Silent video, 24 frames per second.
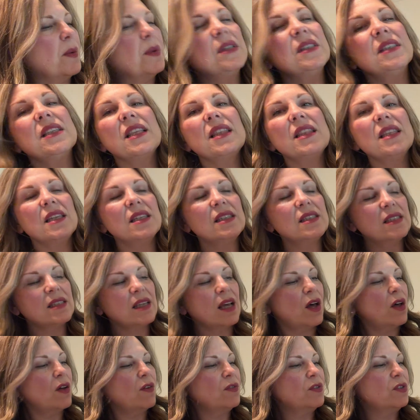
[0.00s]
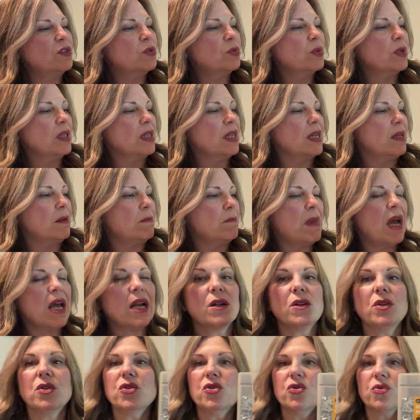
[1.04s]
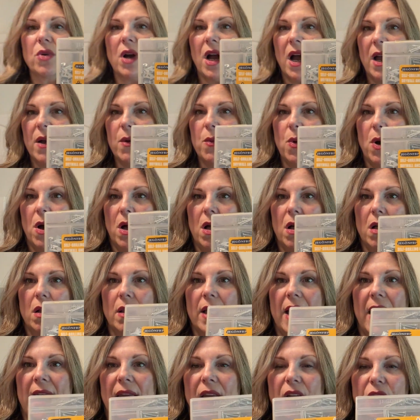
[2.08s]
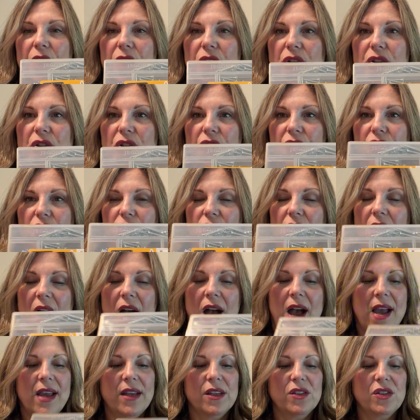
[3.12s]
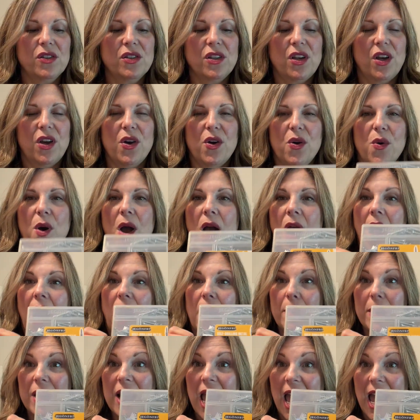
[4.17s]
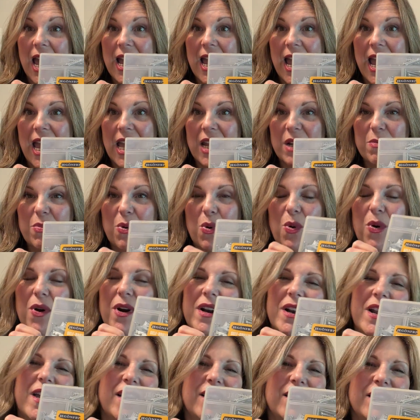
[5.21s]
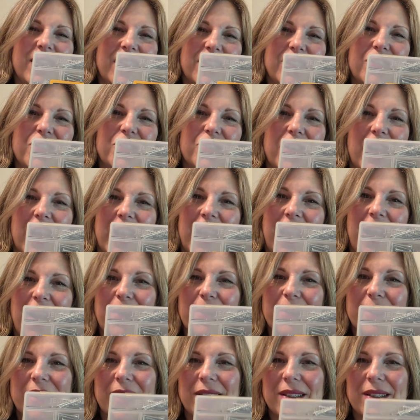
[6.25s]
was sent these self-drilling metal drywall anchors to try. So I'm gonna hang a headboard. Let's try it out.